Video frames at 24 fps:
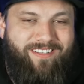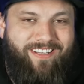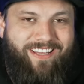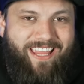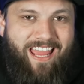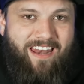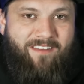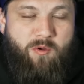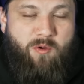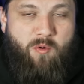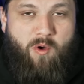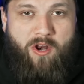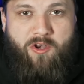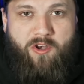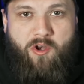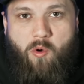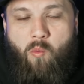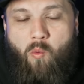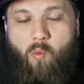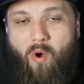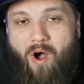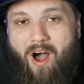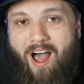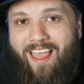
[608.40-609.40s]
again, if you want to know
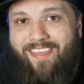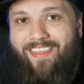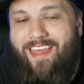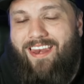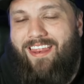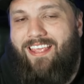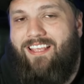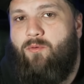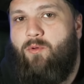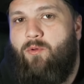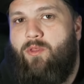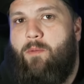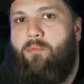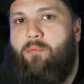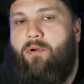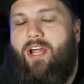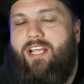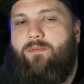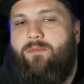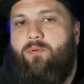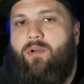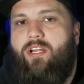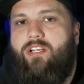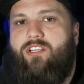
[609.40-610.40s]
why that is with the
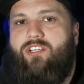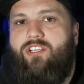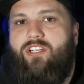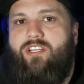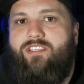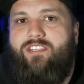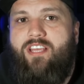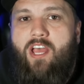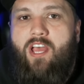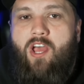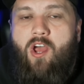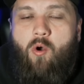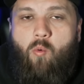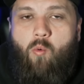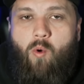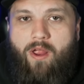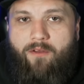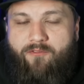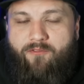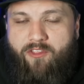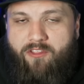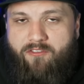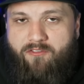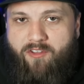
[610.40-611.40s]
price predictions,
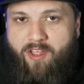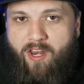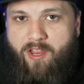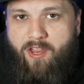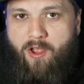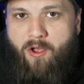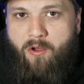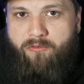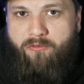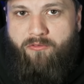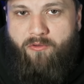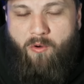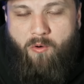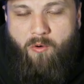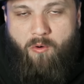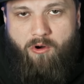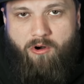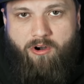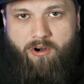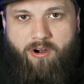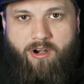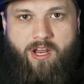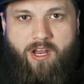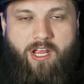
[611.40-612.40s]
wait for the videos
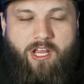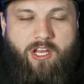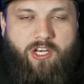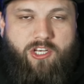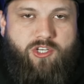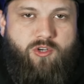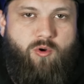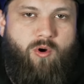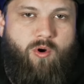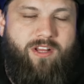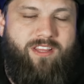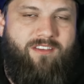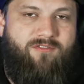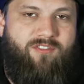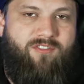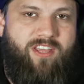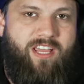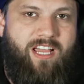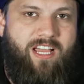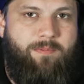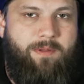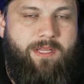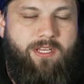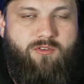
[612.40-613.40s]
or join the
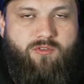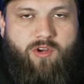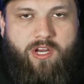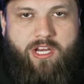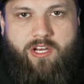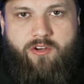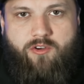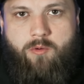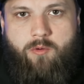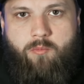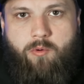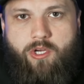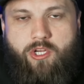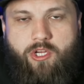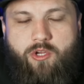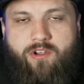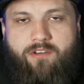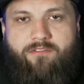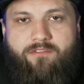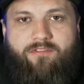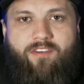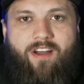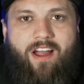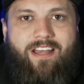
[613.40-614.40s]
VIP trading group where you
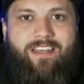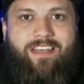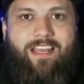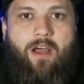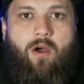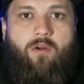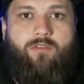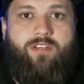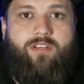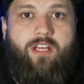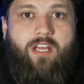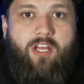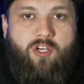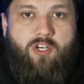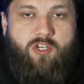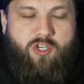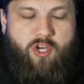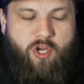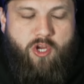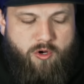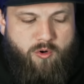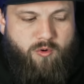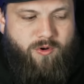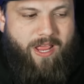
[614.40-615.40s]
can find out
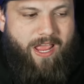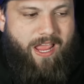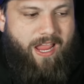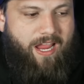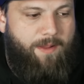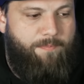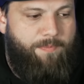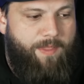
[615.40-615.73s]
today.